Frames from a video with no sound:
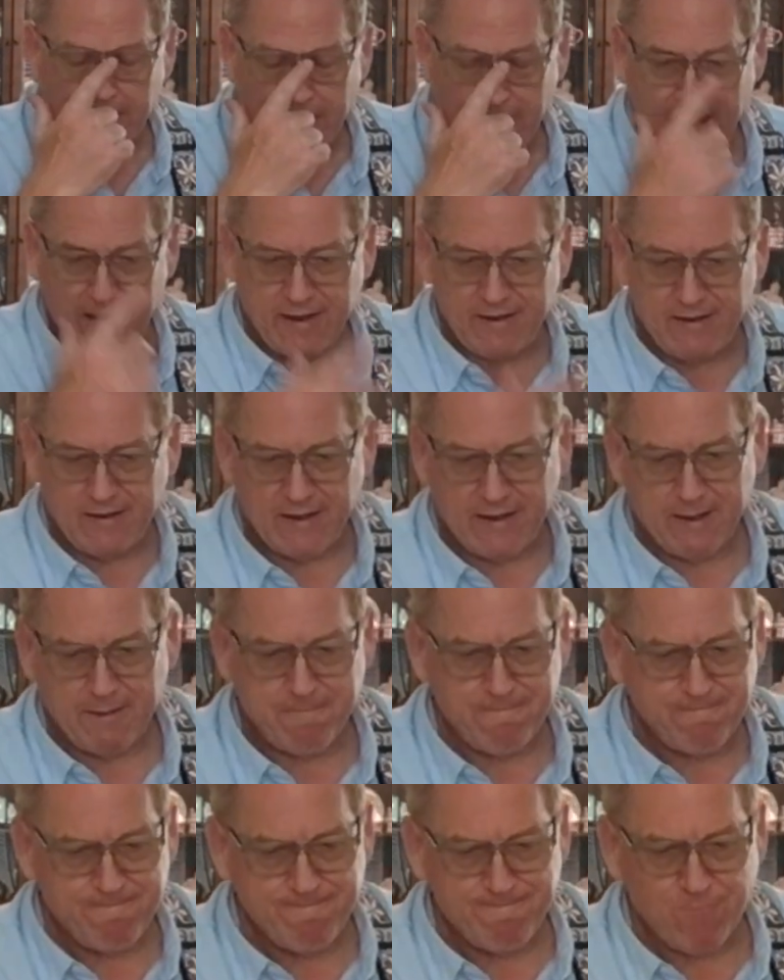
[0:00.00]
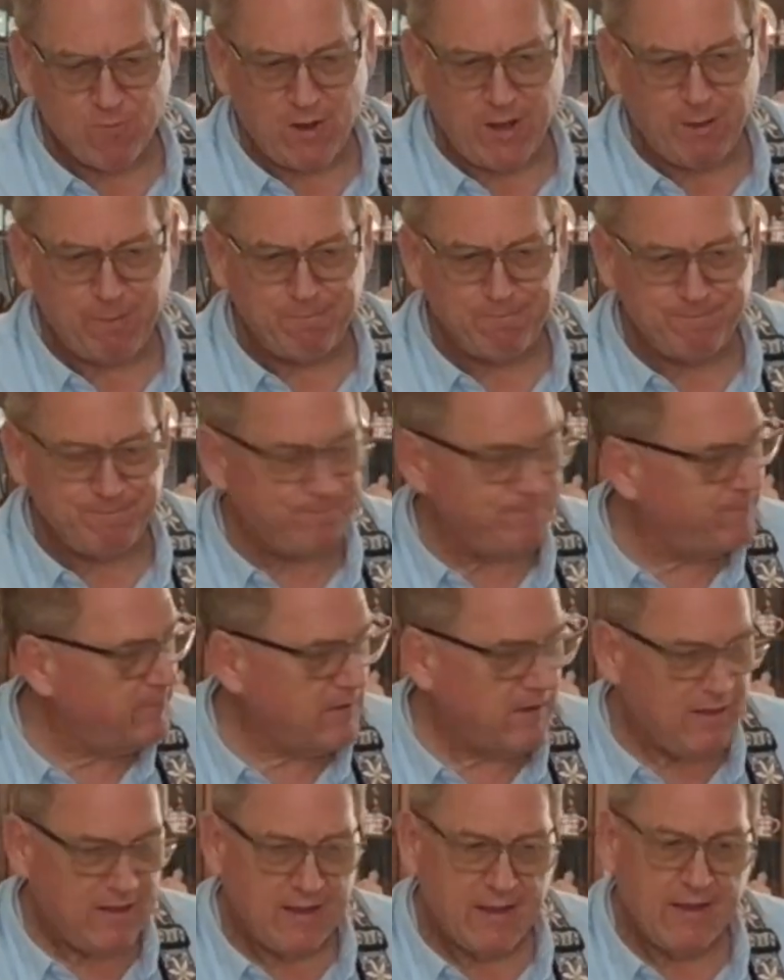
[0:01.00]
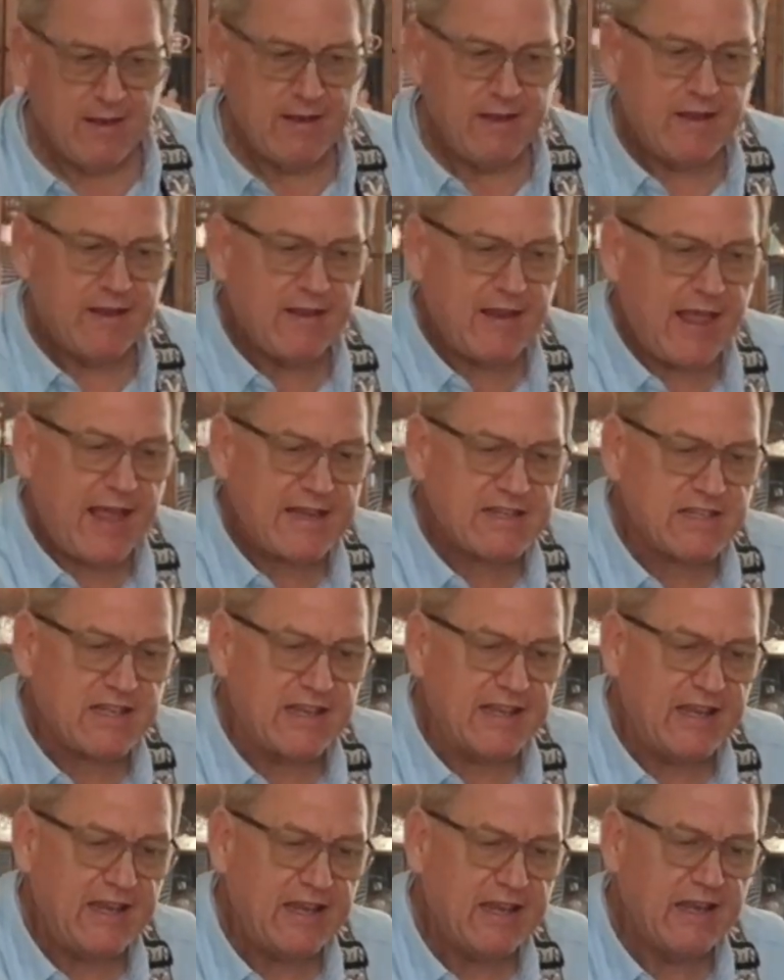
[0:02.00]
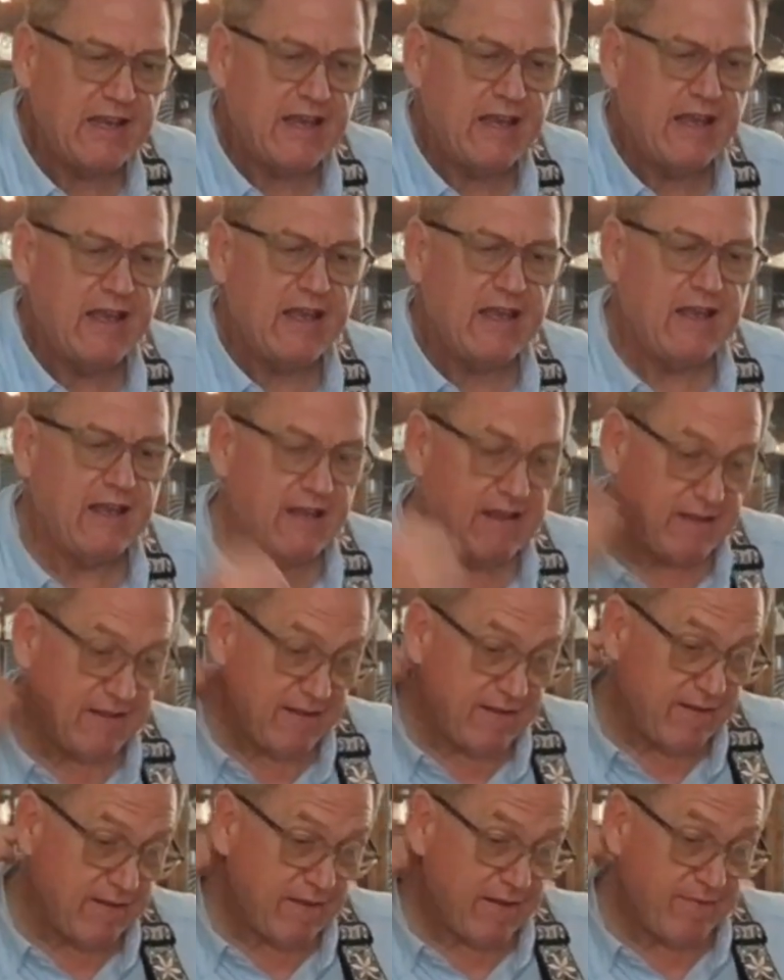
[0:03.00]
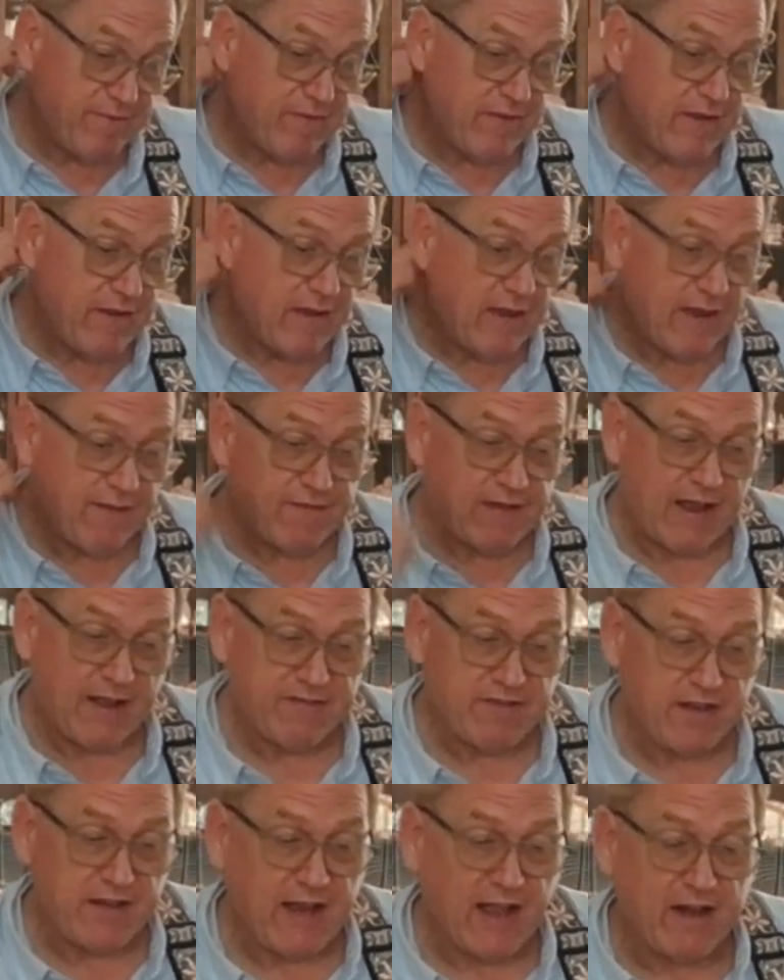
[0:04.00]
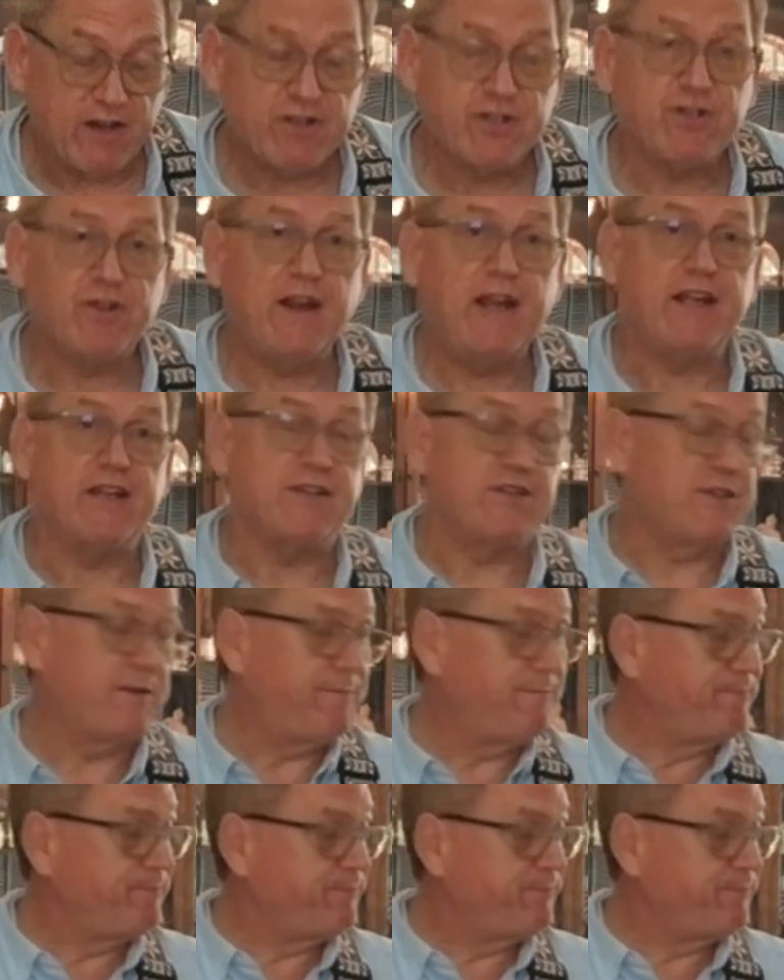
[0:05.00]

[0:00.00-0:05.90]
and well, lastly, I've got the Dire Straits.